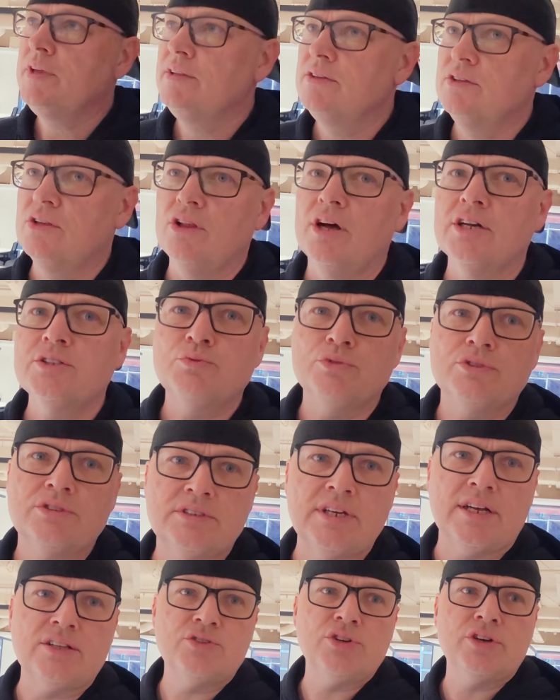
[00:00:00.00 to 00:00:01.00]
the lights would
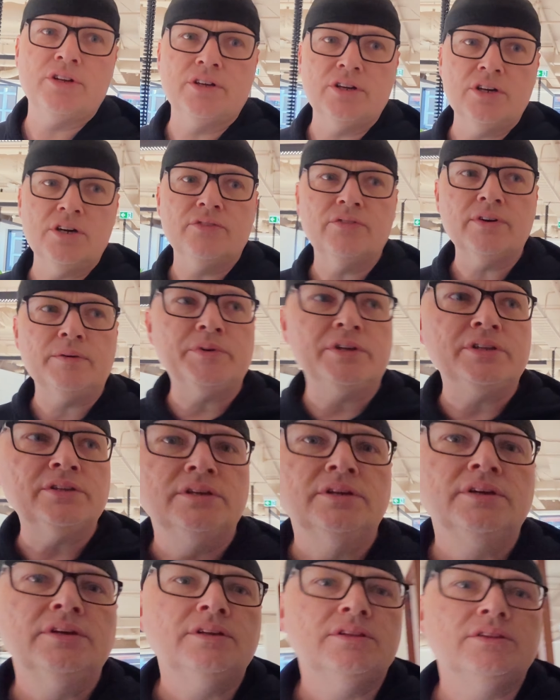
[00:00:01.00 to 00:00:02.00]
start turning off. I mean,
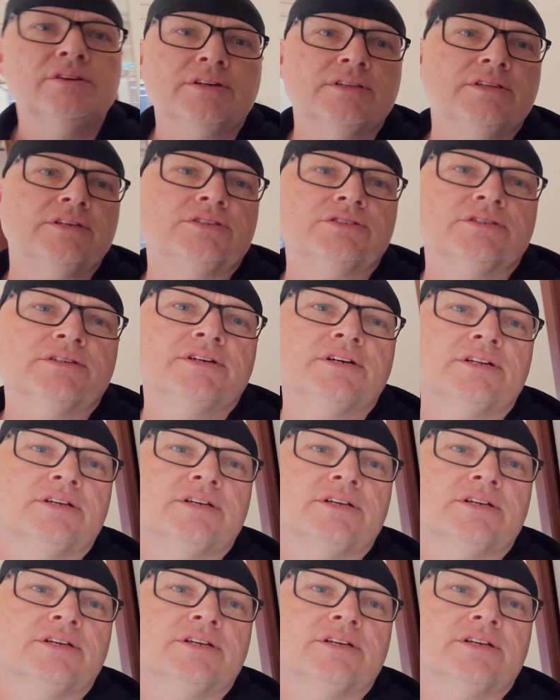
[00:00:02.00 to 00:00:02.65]
look at this, we've got